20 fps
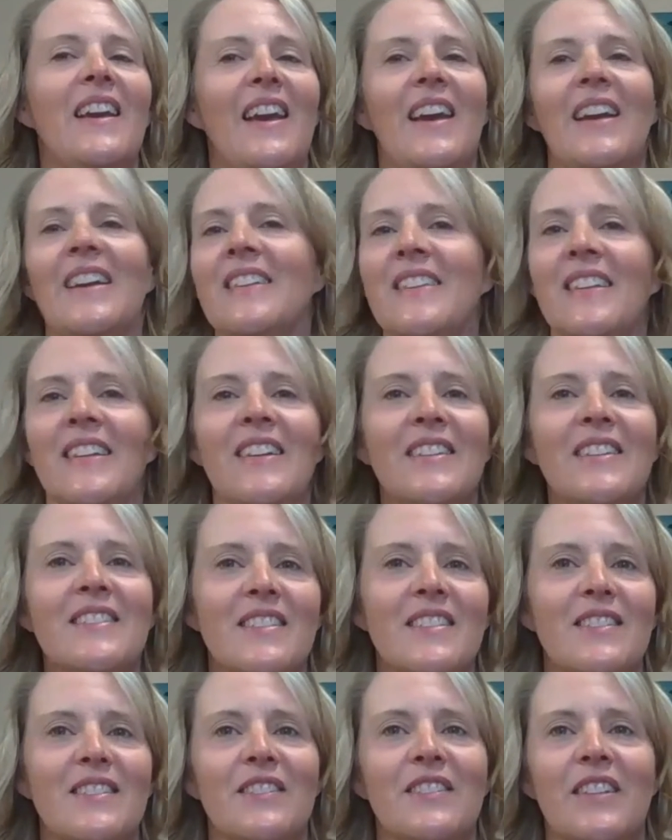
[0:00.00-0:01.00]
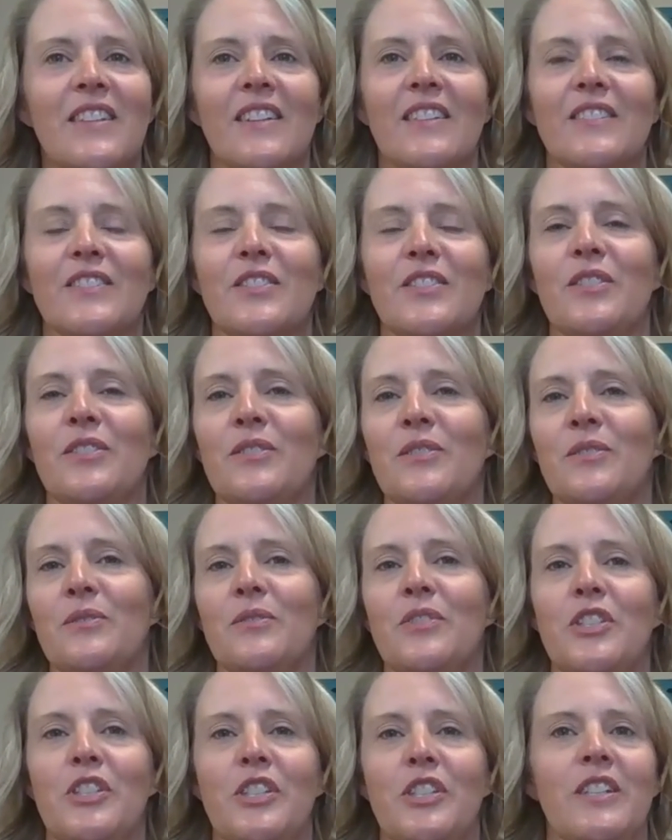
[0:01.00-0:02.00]
Anything else that you'd care to
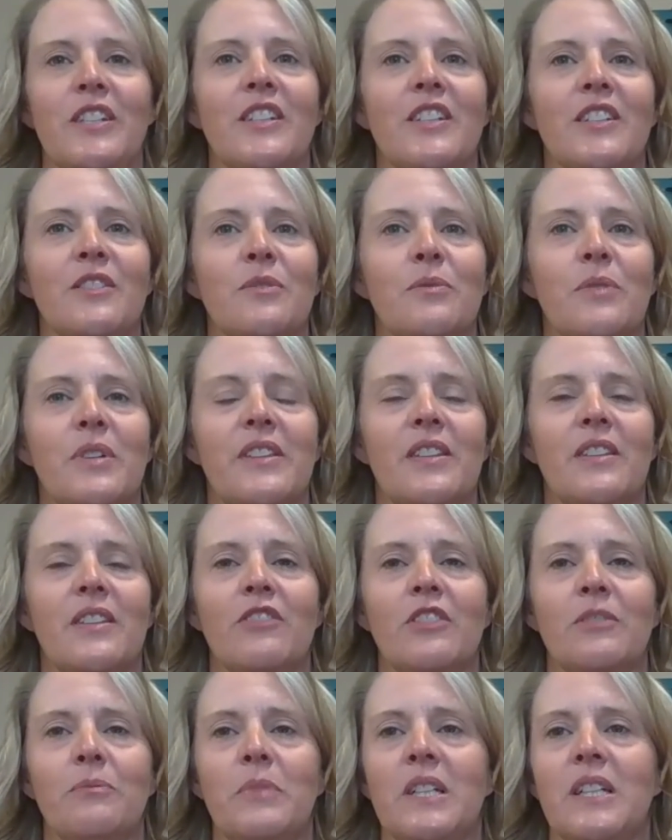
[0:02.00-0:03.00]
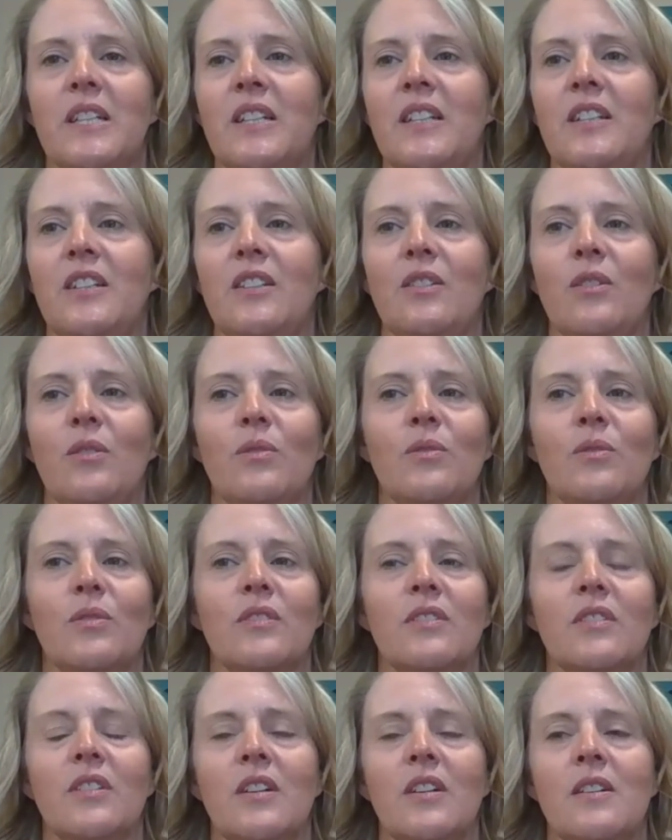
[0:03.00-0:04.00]
share with everybody,
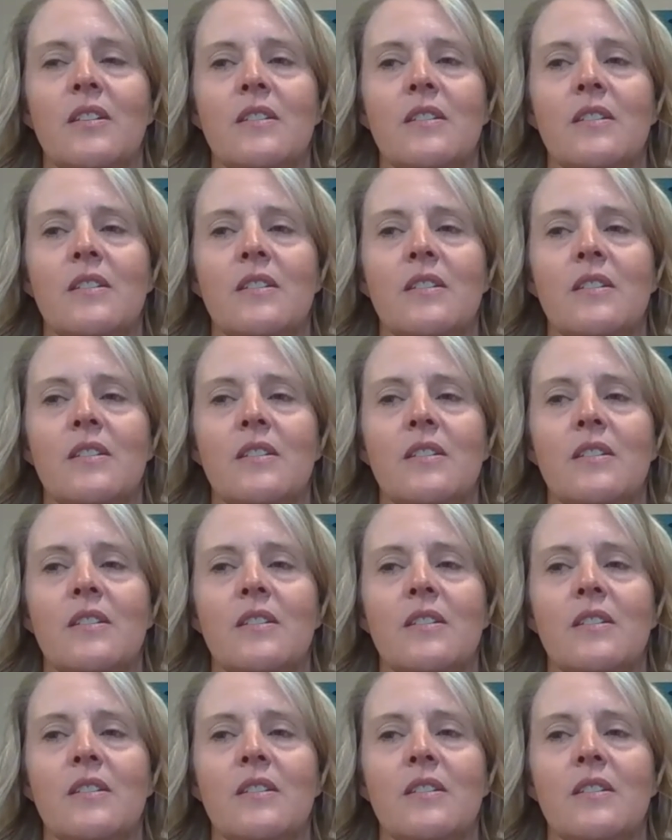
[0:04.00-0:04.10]
or